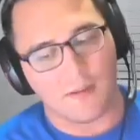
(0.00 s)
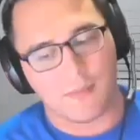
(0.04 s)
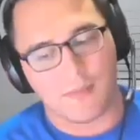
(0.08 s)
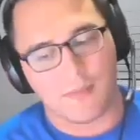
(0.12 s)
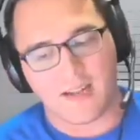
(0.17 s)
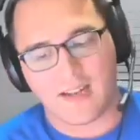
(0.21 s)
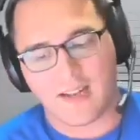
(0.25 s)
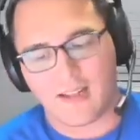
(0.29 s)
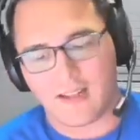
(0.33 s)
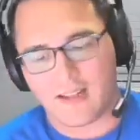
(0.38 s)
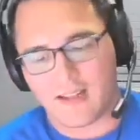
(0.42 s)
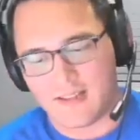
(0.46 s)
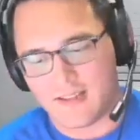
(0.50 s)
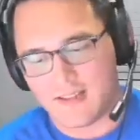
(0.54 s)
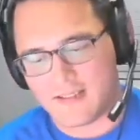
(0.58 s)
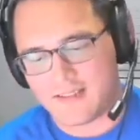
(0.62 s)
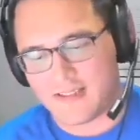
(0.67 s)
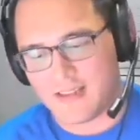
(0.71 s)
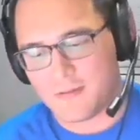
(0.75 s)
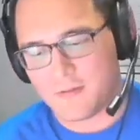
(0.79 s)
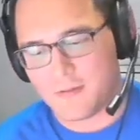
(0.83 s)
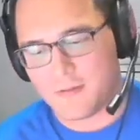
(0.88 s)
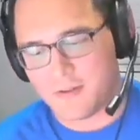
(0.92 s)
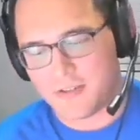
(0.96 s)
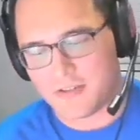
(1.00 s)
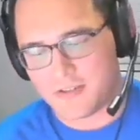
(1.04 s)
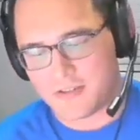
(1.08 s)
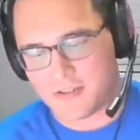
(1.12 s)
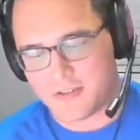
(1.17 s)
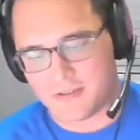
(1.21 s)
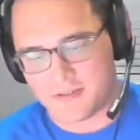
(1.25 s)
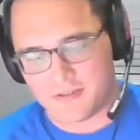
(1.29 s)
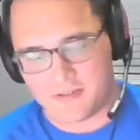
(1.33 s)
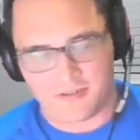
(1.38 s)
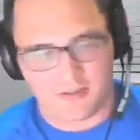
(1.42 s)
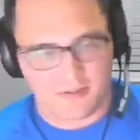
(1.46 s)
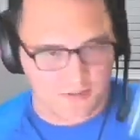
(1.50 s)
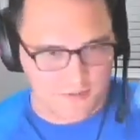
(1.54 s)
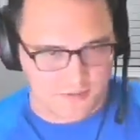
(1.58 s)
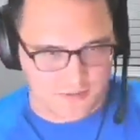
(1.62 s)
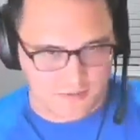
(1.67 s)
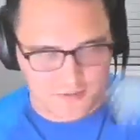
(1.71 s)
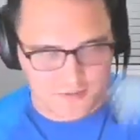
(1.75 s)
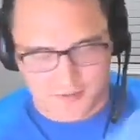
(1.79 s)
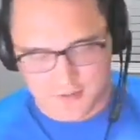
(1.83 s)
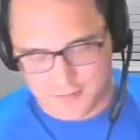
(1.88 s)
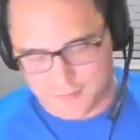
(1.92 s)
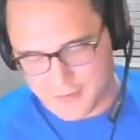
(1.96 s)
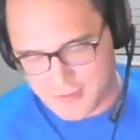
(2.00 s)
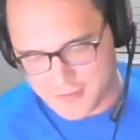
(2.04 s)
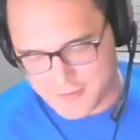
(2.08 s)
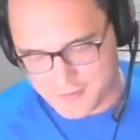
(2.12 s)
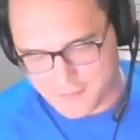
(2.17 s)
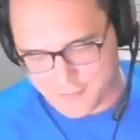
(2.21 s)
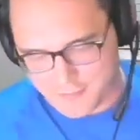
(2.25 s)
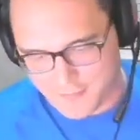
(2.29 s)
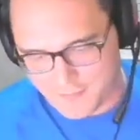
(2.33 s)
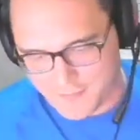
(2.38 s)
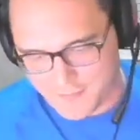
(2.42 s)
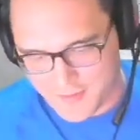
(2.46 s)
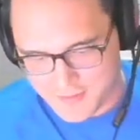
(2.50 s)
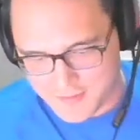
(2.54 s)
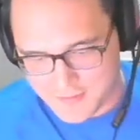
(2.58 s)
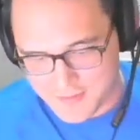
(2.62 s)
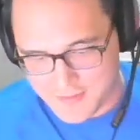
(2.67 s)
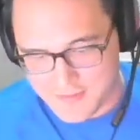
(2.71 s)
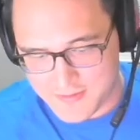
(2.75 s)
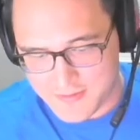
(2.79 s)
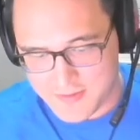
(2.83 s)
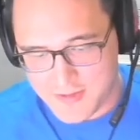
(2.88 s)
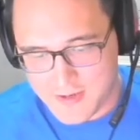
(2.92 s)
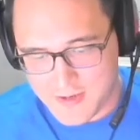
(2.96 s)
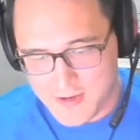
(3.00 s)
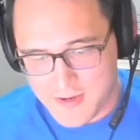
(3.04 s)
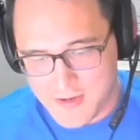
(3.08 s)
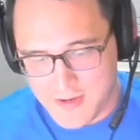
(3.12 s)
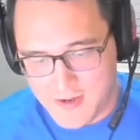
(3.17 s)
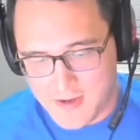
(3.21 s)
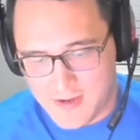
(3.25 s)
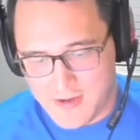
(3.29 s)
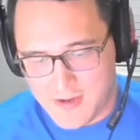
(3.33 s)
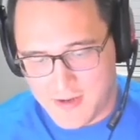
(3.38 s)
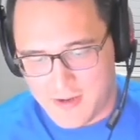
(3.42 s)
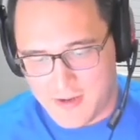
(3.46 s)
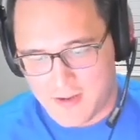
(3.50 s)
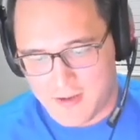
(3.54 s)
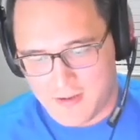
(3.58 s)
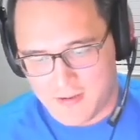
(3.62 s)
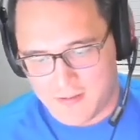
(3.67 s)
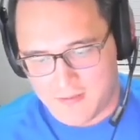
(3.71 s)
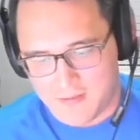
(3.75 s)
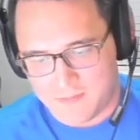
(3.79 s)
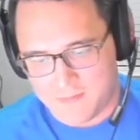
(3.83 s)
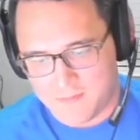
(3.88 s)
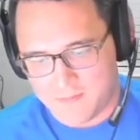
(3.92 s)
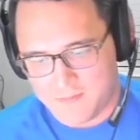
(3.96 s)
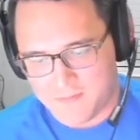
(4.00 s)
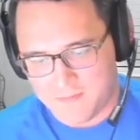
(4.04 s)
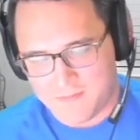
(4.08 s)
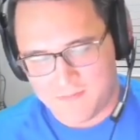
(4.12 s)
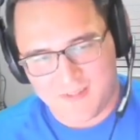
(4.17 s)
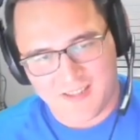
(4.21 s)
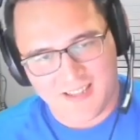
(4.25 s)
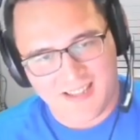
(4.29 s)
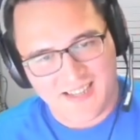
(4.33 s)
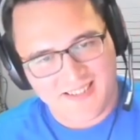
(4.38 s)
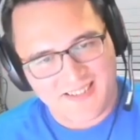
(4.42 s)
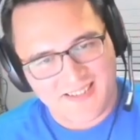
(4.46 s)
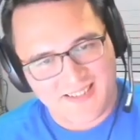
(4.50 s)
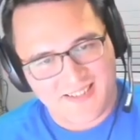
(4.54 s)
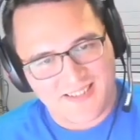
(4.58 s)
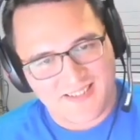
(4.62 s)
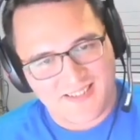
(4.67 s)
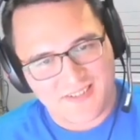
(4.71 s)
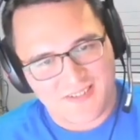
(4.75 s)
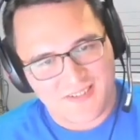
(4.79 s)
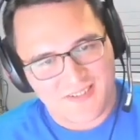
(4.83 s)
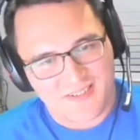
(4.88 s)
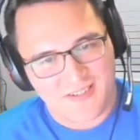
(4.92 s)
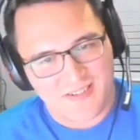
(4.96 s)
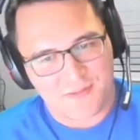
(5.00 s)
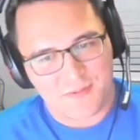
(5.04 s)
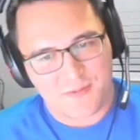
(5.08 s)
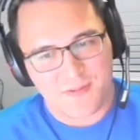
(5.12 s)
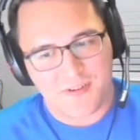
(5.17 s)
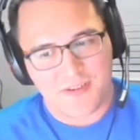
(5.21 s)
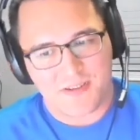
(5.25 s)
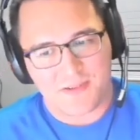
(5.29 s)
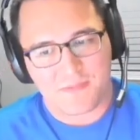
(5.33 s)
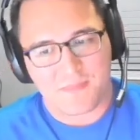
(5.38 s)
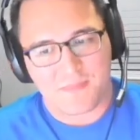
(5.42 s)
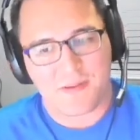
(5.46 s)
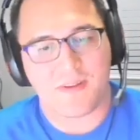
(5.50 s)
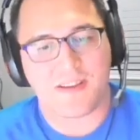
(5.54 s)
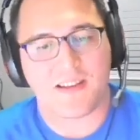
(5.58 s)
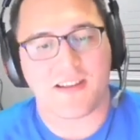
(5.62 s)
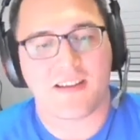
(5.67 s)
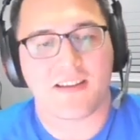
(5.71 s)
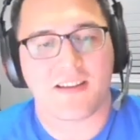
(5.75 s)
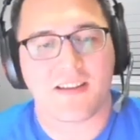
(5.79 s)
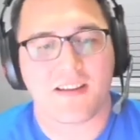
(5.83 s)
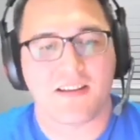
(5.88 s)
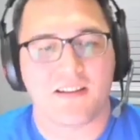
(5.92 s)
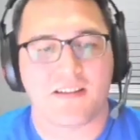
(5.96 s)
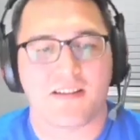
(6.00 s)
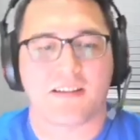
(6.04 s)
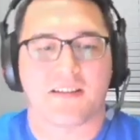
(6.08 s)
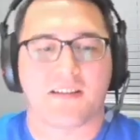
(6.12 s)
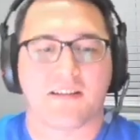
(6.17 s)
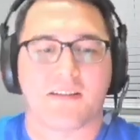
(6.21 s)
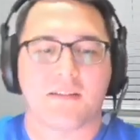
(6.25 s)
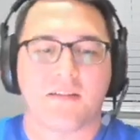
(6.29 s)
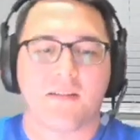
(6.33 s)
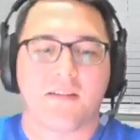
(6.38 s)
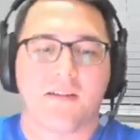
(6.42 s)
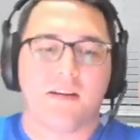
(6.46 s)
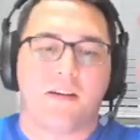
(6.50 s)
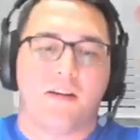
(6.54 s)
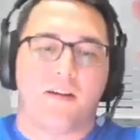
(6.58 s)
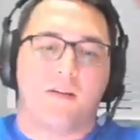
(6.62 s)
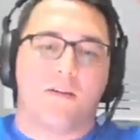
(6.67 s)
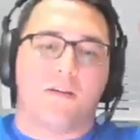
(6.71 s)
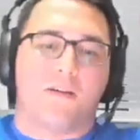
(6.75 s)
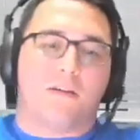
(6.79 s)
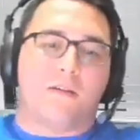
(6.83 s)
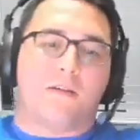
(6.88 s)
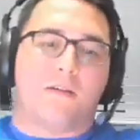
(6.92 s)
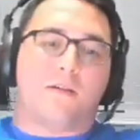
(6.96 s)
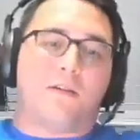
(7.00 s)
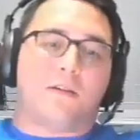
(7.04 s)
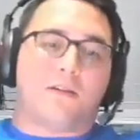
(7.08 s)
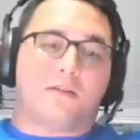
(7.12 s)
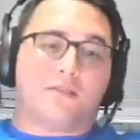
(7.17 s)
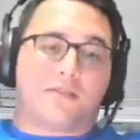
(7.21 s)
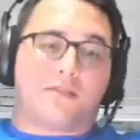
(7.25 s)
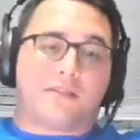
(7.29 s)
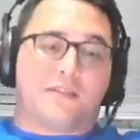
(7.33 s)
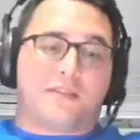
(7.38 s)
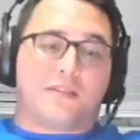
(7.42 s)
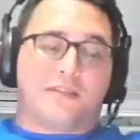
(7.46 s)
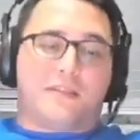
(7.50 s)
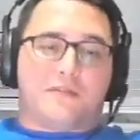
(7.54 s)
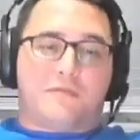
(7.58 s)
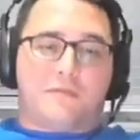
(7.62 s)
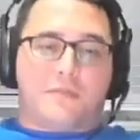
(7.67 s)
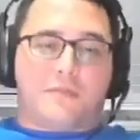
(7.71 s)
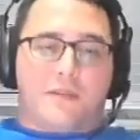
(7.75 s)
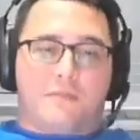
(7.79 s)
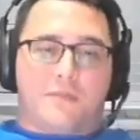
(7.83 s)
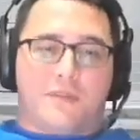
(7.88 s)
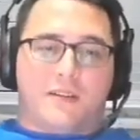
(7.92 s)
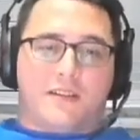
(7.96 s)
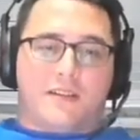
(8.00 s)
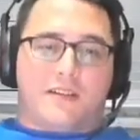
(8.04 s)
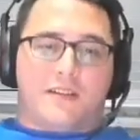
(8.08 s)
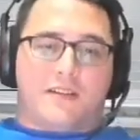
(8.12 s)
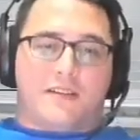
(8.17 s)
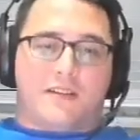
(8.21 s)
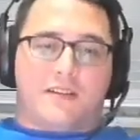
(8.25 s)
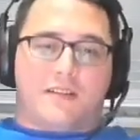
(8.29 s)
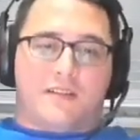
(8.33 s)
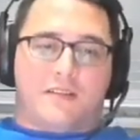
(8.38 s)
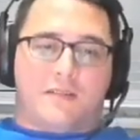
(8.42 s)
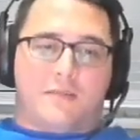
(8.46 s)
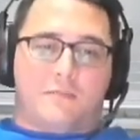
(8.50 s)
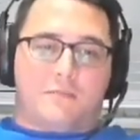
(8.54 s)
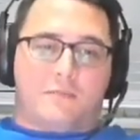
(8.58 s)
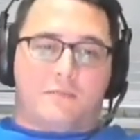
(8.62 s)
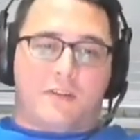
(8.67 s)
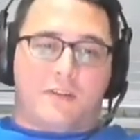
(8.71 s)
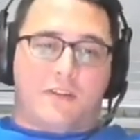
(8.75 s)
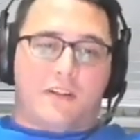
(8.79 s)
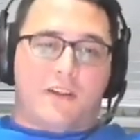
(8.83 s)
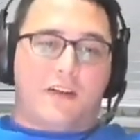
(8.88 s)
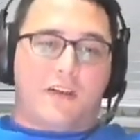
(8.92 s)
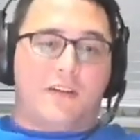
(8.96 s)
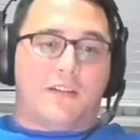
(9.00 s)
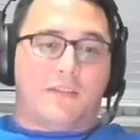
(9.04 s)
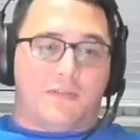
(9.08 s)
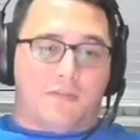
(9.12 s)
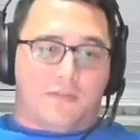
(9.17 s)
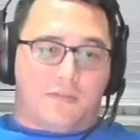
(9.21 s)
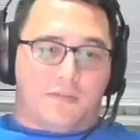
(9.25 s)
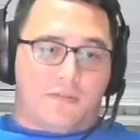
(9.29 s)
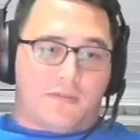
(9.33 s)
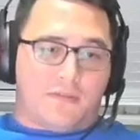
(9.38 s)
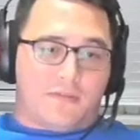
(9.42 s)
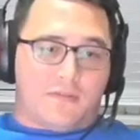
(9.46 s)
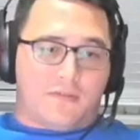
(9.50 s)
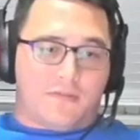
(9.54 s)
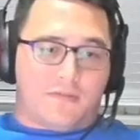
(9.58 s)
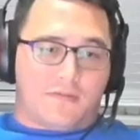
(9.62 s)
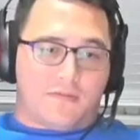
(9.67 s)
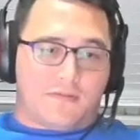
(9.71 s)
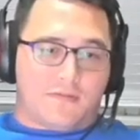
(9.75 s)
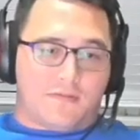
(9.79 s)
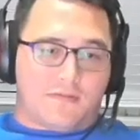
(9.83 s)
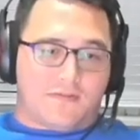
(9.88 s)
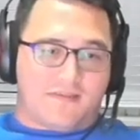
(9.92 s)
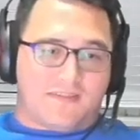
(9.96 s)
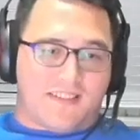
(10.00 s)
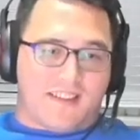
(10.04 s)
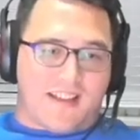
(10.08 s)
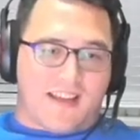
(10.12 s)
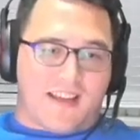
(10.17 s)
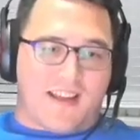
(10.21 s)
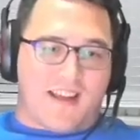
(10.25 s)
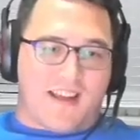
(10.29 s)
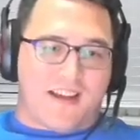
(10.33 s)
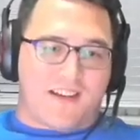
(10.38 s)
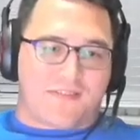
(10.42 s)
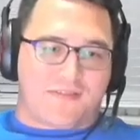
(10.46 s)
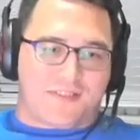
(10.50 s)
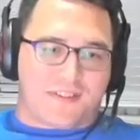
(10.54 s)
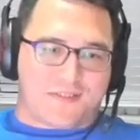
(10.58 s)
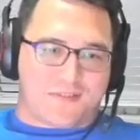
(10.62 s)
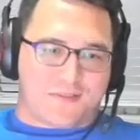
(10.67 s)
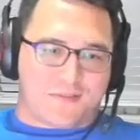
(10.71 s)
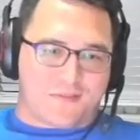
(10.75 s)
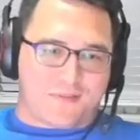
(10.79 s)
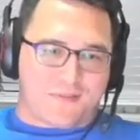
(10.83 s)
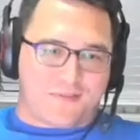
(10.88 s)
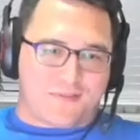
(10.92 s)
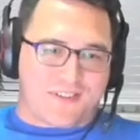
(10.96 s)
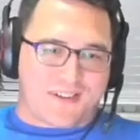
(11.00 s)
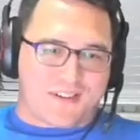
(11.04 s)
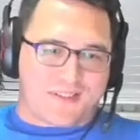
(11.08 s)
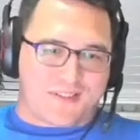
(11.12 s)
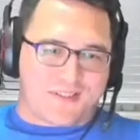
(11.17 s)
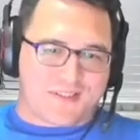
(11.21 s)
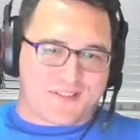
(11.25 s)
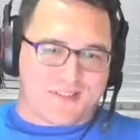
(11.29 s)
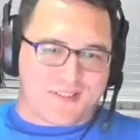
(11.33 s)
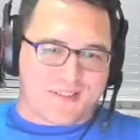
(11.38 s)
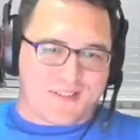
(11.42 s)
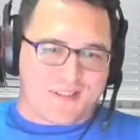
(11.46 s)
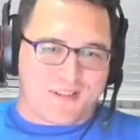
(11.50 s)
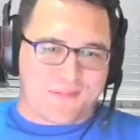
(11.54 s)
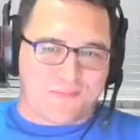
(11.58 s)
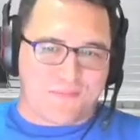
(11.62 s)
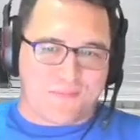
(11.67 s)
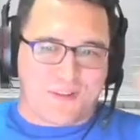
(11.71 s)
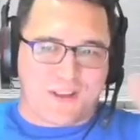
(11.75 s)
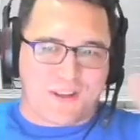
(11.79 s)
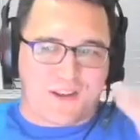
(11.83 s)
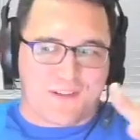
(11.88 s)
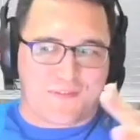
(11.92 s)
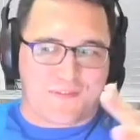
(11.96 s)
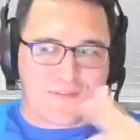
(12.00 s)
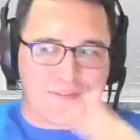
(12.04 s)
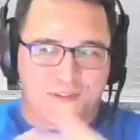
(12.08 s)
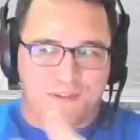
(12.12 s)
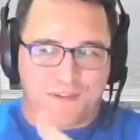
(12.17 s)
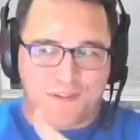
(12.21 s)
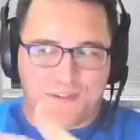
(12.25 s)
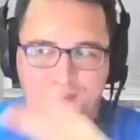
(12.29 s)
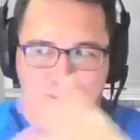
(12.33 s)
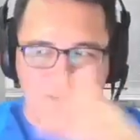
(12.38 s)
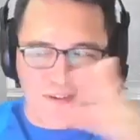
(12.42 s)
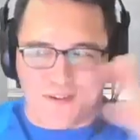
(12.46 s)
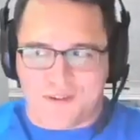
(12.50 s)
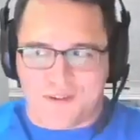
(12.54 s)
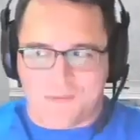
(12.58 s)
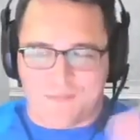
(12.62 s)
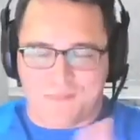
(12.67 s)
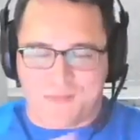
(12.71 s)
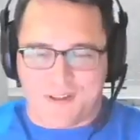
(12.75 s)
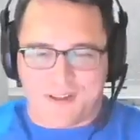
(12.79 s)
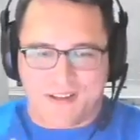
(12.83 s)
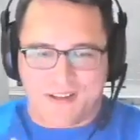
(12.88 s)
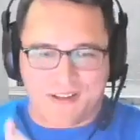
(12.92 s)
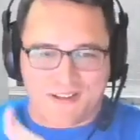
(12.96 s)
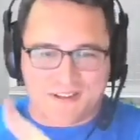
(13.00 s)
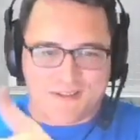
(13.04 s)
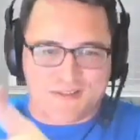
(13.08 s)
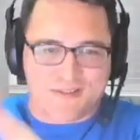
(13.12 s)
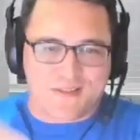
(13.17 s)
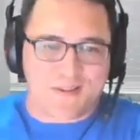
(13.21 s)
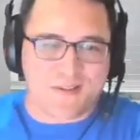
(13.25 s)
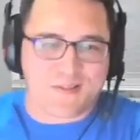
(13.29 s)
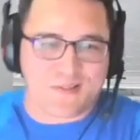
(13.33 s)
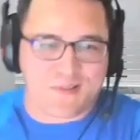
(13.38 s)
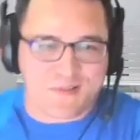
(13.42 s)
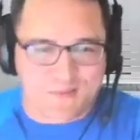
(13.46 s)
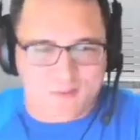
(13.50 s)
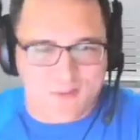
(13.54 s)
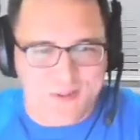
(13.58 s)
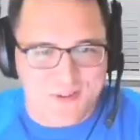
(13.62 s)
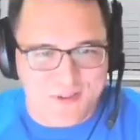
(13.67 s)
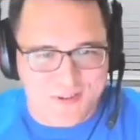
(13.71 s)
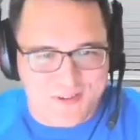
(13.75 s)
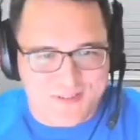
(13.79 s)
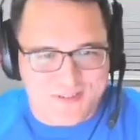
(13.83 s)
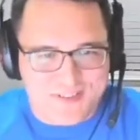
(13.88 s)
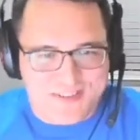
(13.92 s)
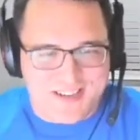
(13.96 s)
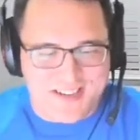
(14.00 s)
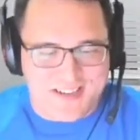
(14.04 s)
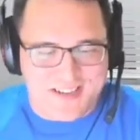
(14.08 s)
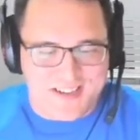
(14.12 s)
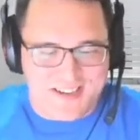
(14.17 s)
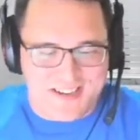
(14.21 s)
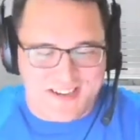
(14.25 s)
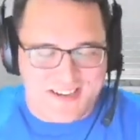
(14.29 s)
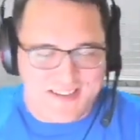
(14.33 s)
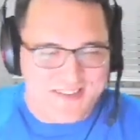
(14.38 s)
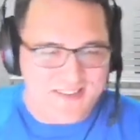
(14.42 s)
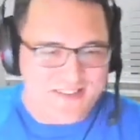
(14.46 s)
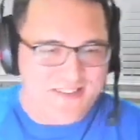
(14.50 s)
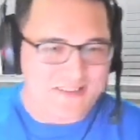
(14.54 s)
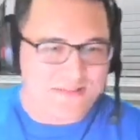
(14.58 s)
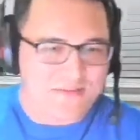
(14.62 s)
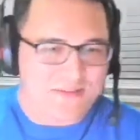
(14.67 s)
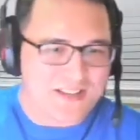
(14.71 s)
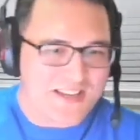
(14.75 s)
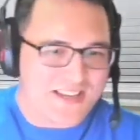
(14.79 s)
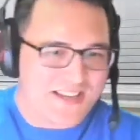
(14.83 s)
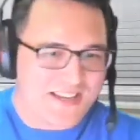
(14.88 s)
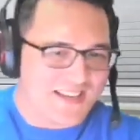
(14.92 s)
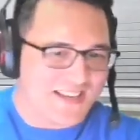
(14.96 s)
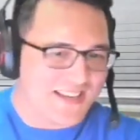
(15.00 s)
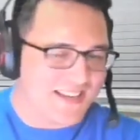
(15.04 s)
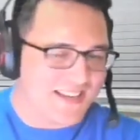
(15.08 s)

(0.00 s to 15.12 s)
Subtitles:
mean, and the same question goes for the retro reflectors. But that's an interesting point. Maybe get or alternative, maybe get gloves that have retro reflectors in them, like for like construction workers at night or something.